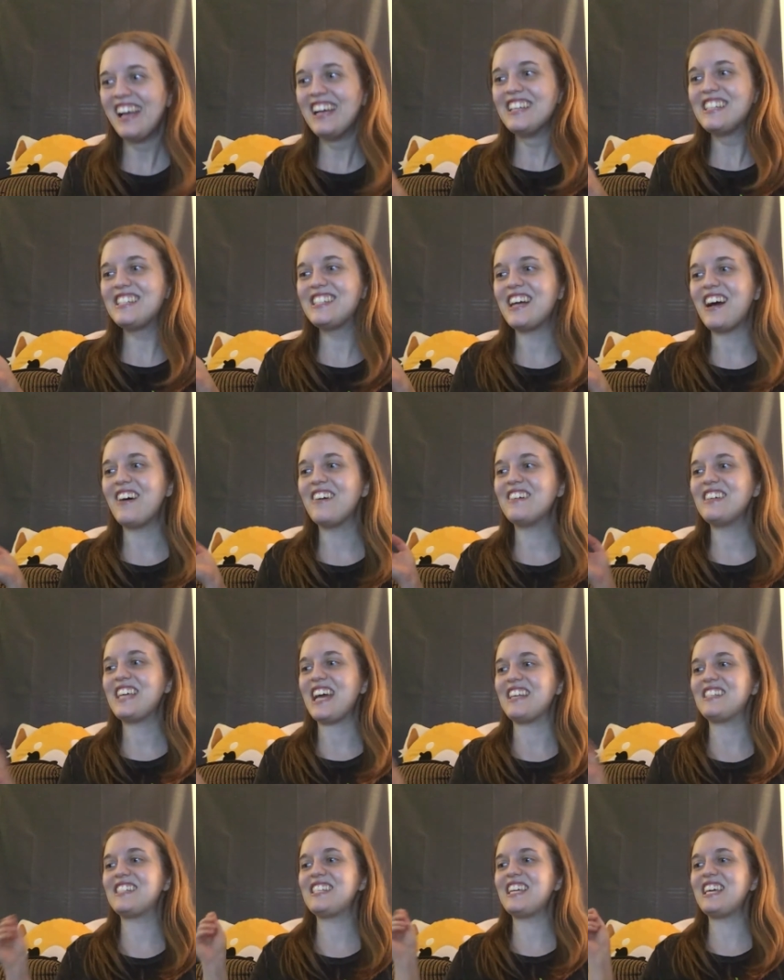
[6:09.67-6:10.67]
So
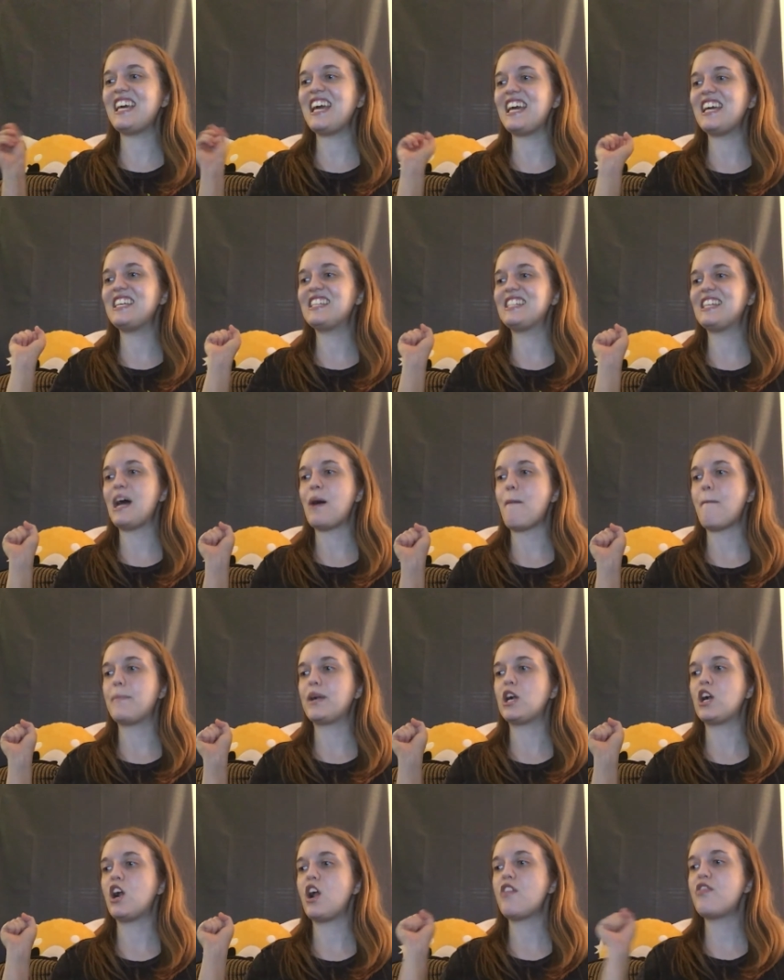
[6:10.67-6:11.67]
yes, he is
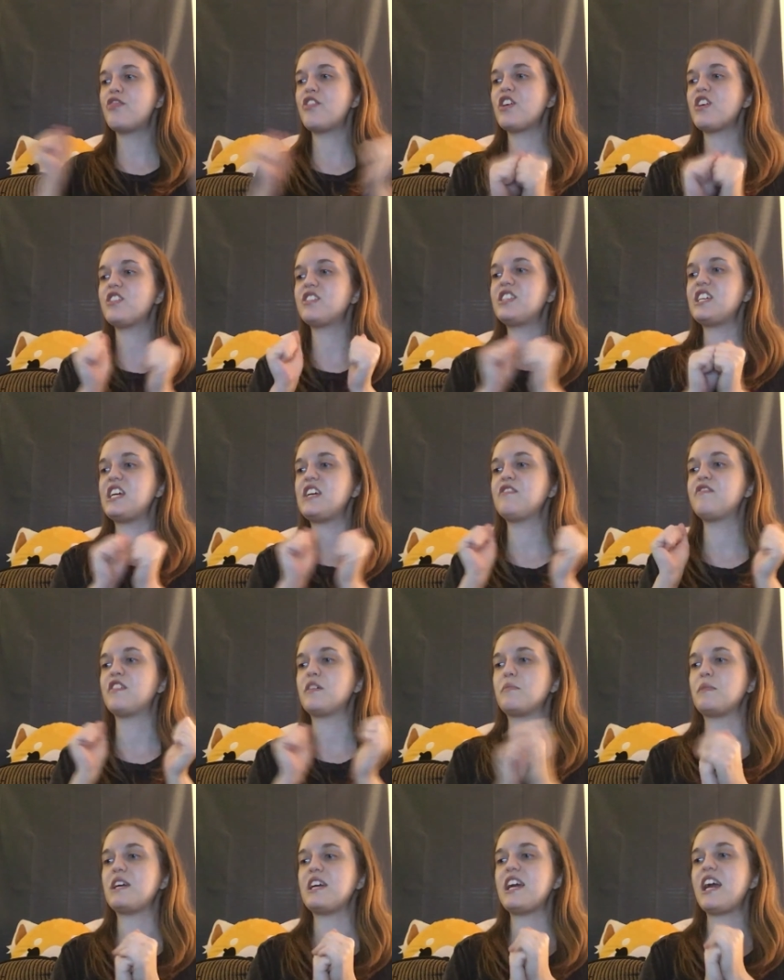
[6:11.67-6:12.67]
number 13 for
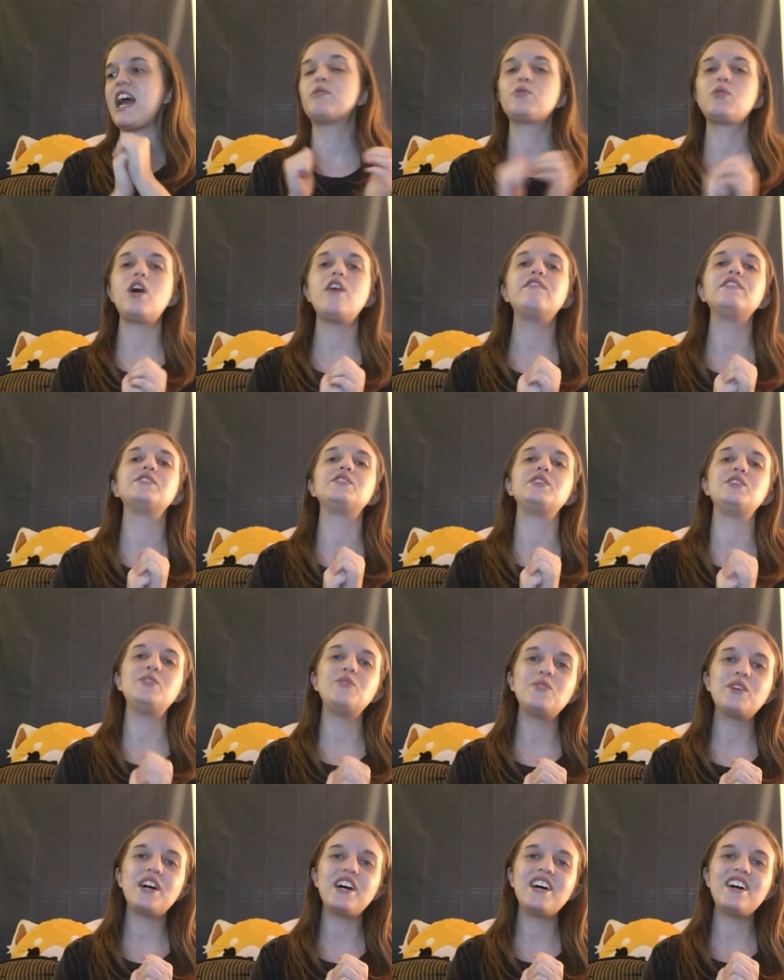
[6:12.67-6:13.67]
me. Number 12 is
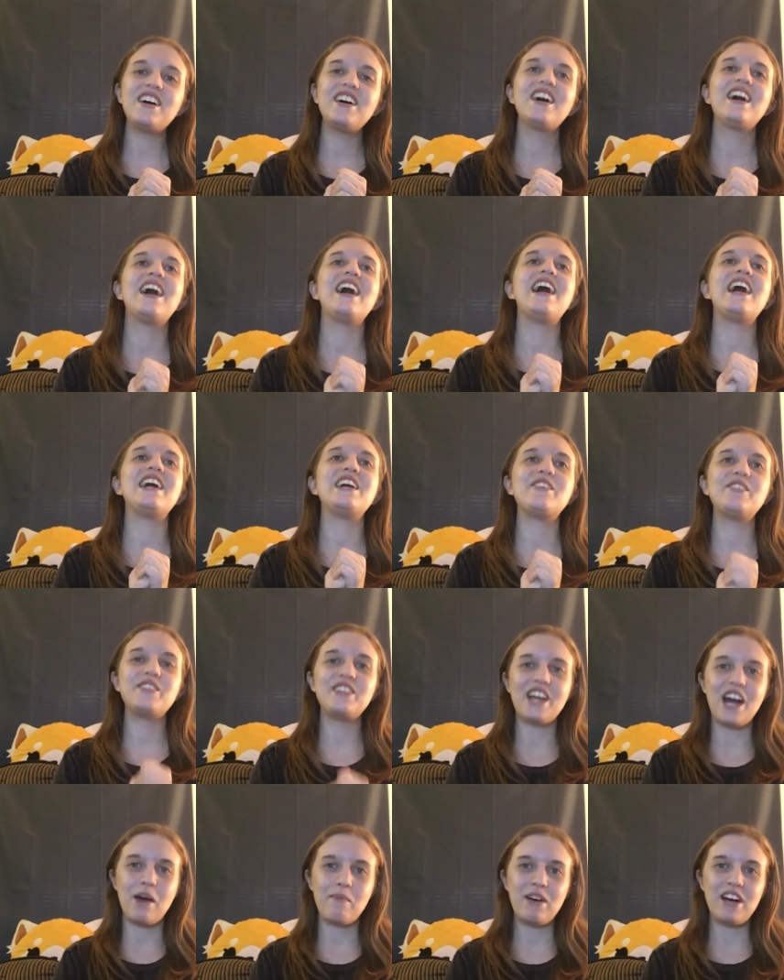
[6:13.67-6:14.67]
Yuga
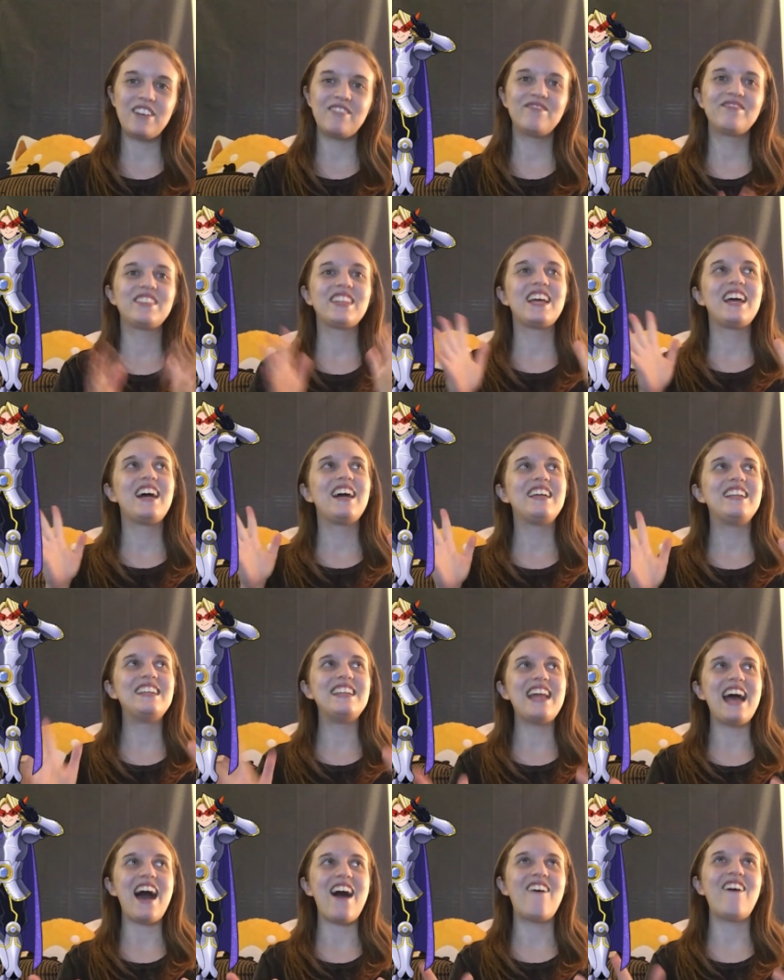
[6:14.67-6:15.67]
Aoyama.
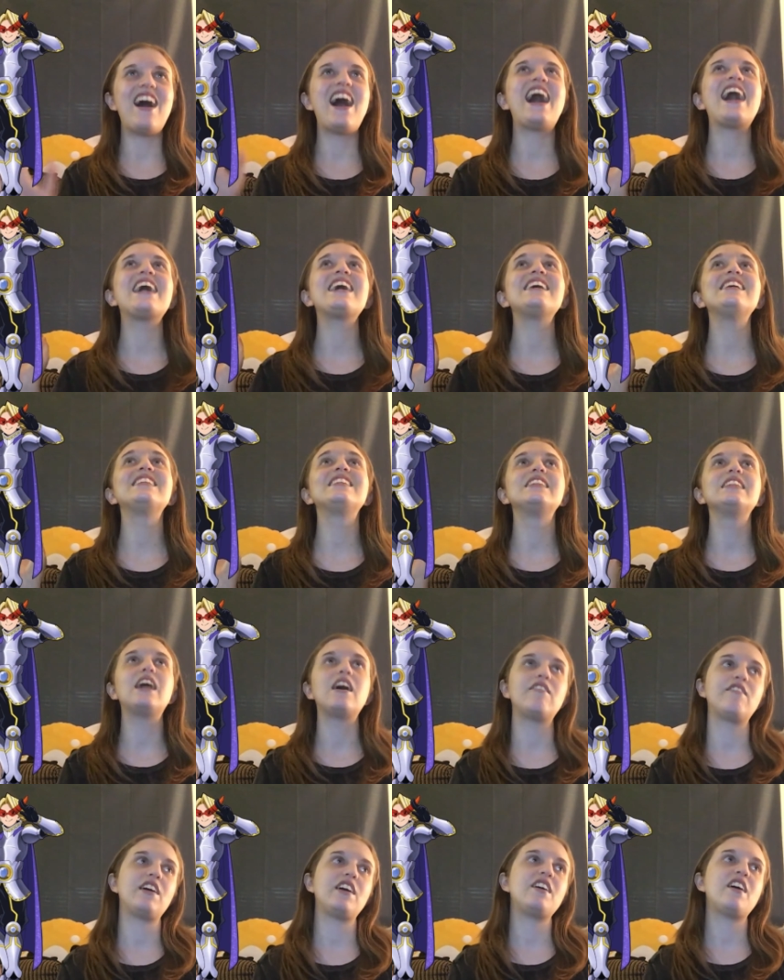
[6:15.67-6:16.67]
Now, I
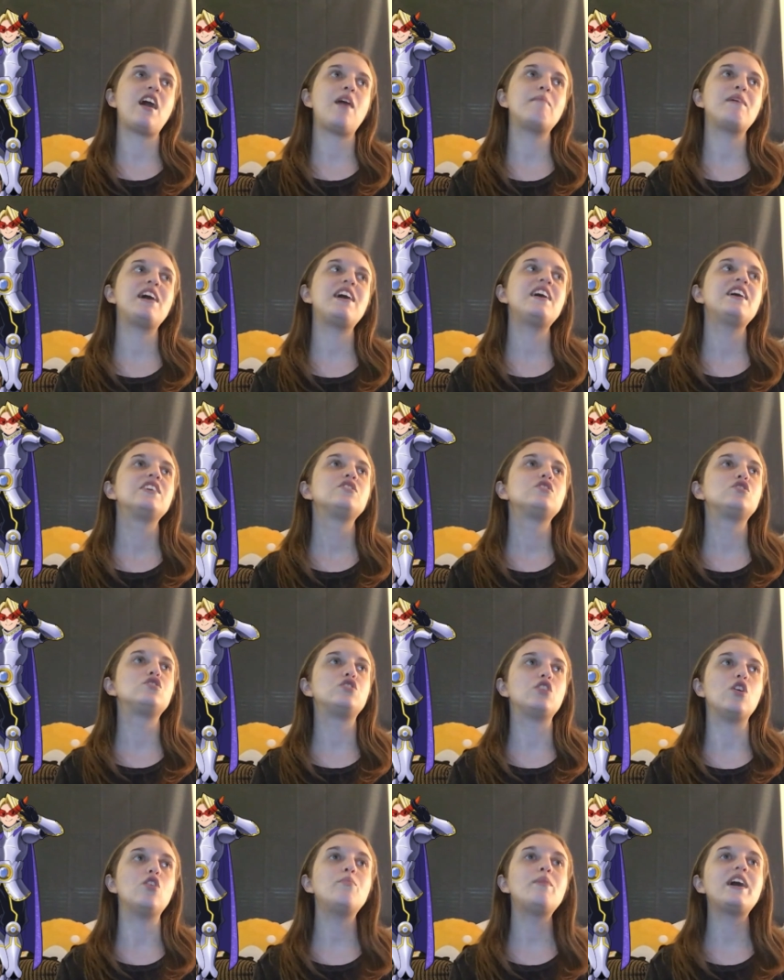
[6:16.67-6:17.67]
love Aoyama
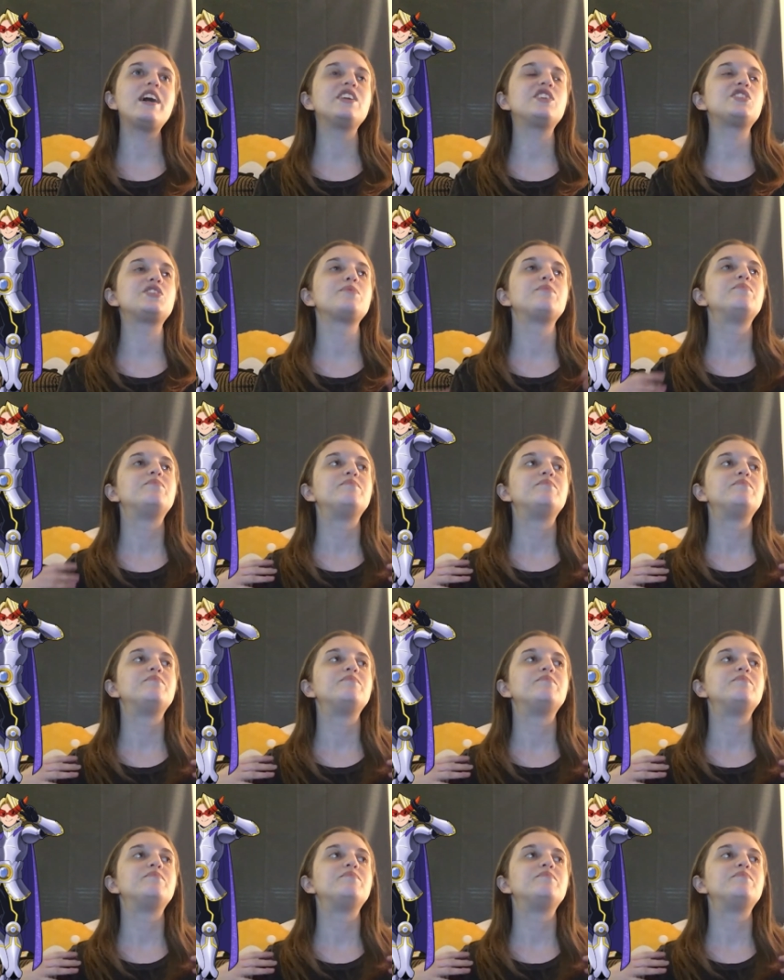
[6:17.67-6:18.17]
so much.